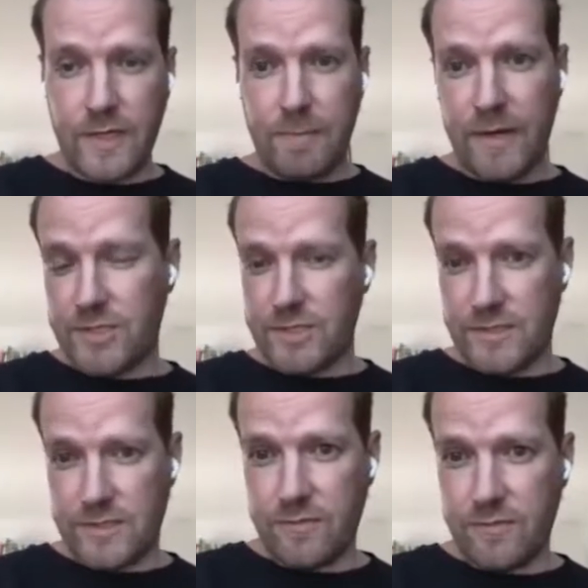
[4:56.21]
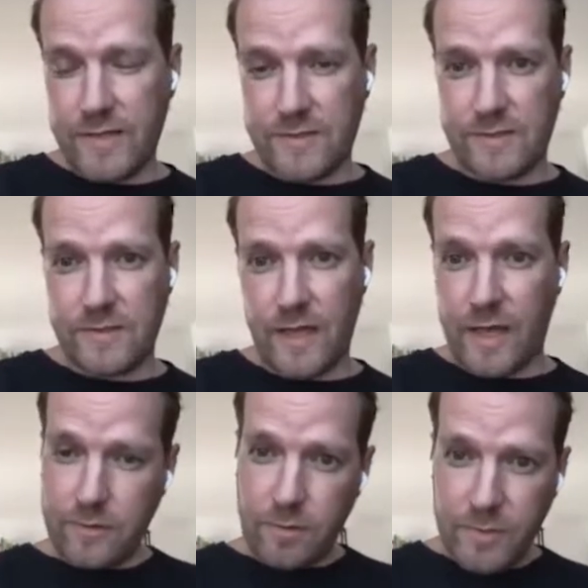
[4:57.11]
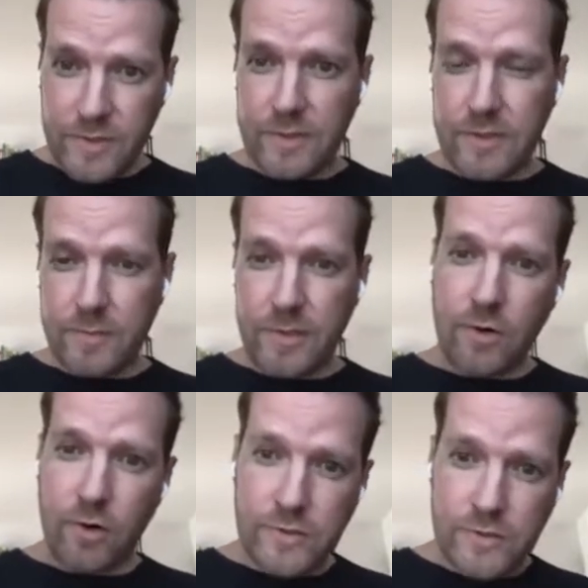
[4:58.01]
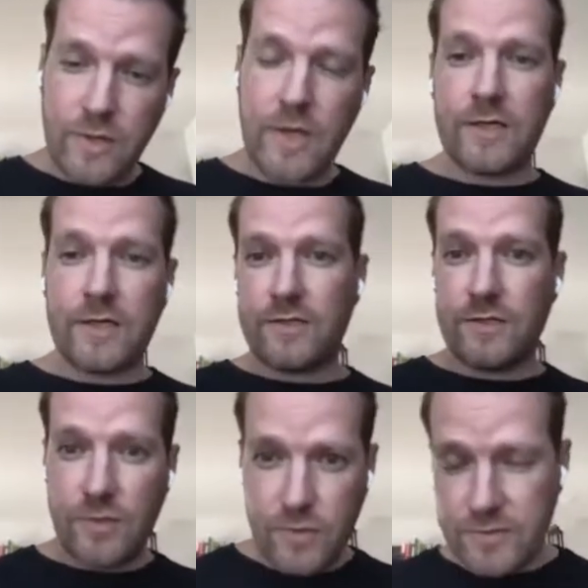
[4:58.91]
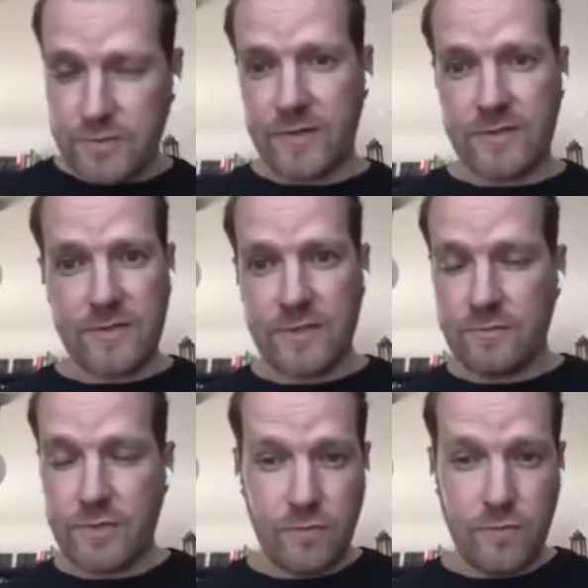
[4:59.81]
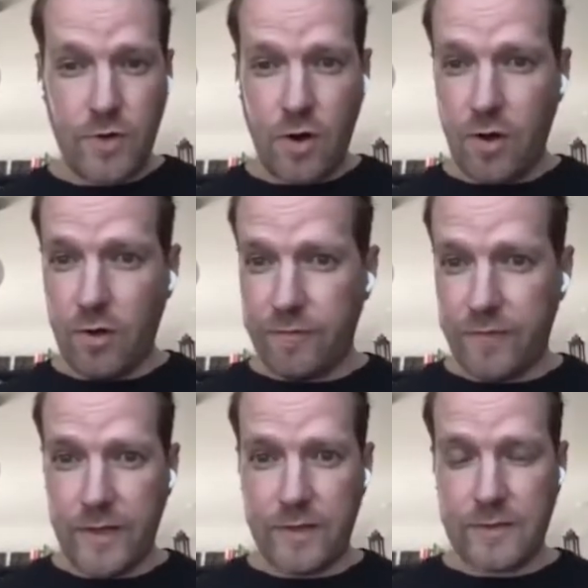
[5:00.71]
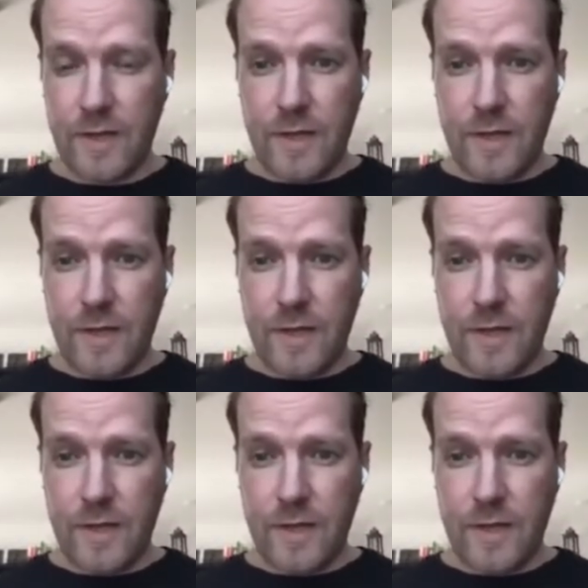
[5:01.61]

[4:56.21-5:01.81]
managing this crisis economically, but also this new stress situation we all felt